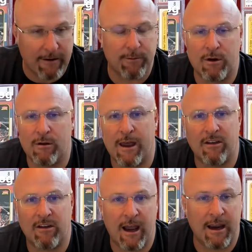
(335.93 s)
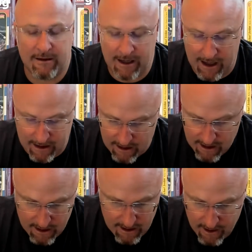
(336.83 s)
from 2019.
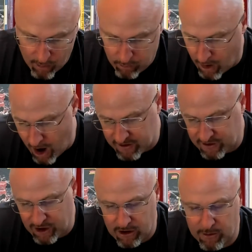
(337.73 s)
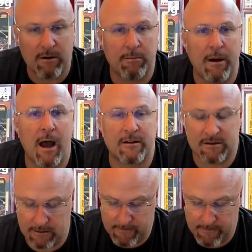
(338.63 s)
A raw is $200 to $300.